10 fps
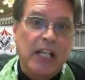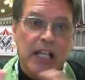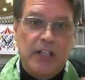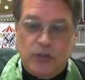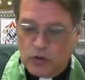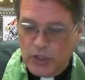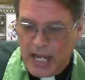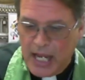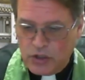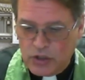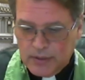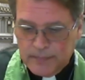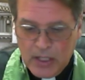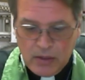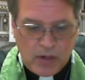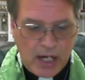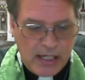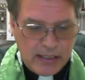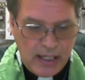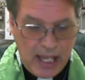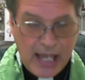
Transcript: is creation, right?